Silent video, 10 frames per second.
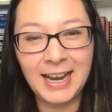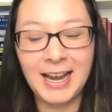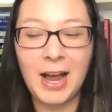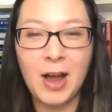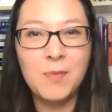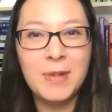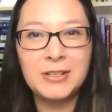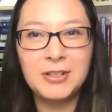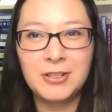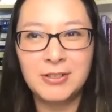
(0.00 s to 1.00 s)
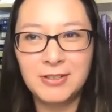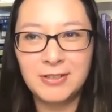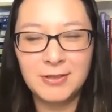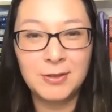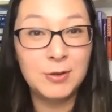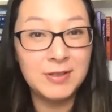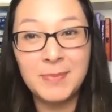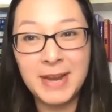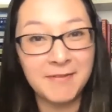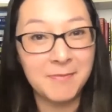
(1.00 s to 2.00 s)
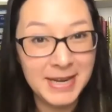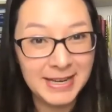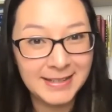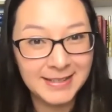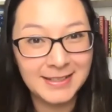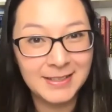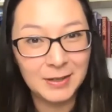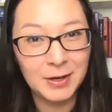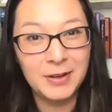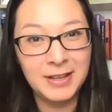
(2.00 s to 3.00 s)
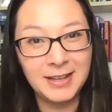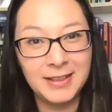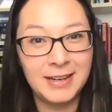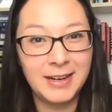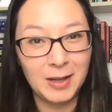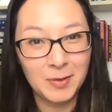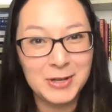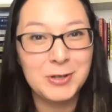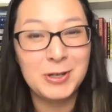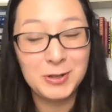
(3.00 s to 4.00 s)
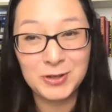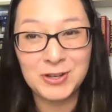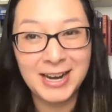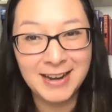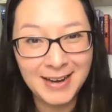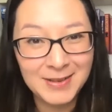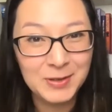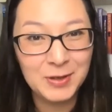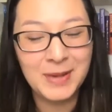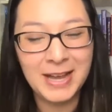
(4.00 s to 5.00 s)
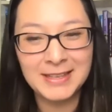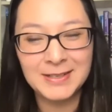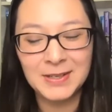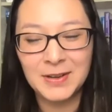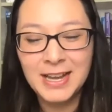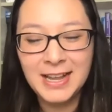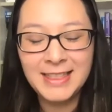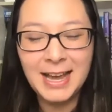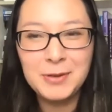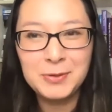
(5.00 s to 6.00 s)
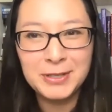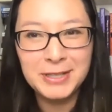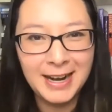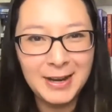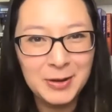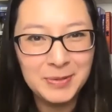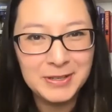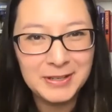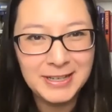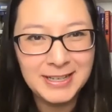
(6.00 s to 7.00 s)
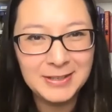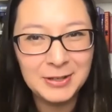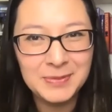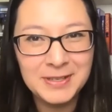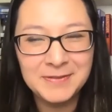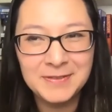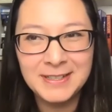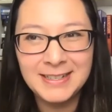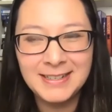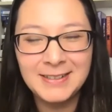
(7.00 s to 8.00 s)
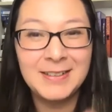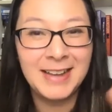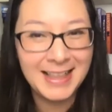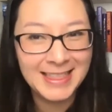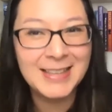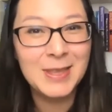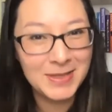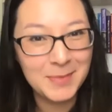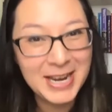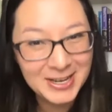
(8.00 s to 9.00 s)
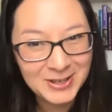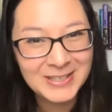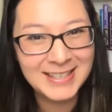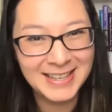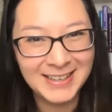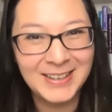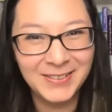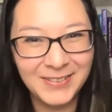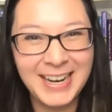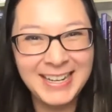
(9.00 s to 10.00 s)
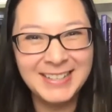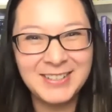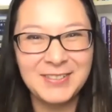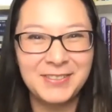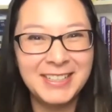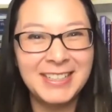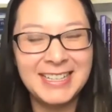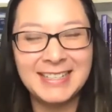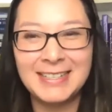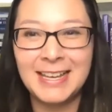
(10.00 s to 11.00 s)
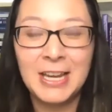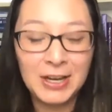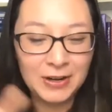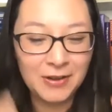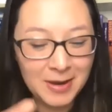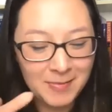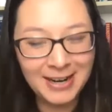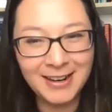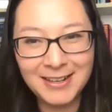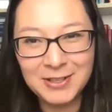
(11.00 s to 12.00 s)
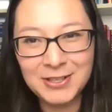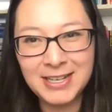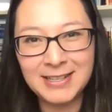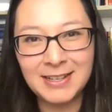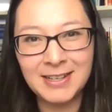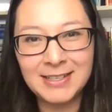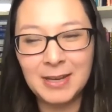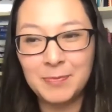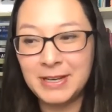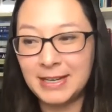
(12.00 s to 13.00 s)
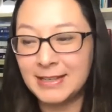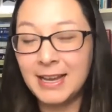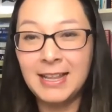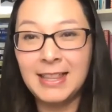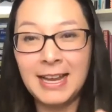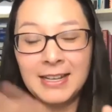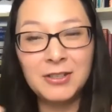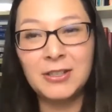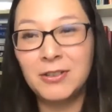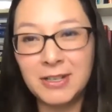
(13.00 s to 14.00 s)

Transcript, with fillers: how much students may have missed, you know, in, in their mm-hmm. elementary and junior high and high school math. And so that was really an eye opener in terms of I think that the patience thing, right? In yeah. terms of realizing that, you know, they might not understand this concept because they actually don't